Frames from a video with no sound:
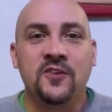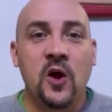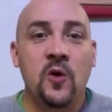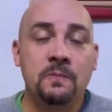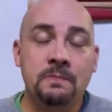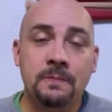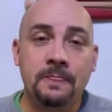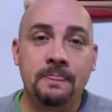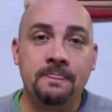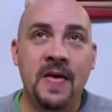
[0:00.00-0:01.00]
So
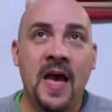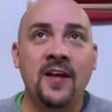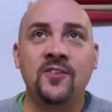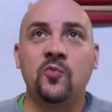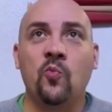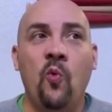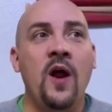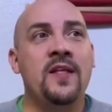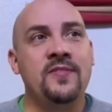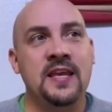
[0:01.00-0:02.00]
that's
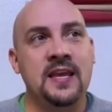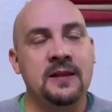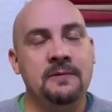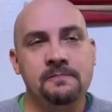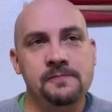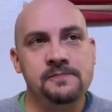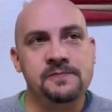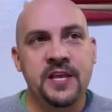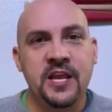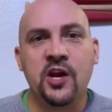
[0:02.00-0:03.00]
one of the
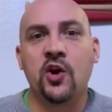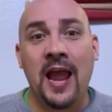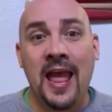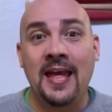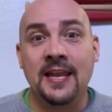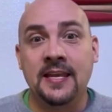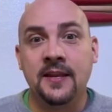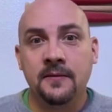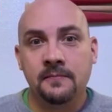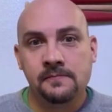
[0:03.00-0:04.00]
year
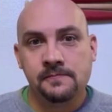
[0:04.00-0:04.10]
end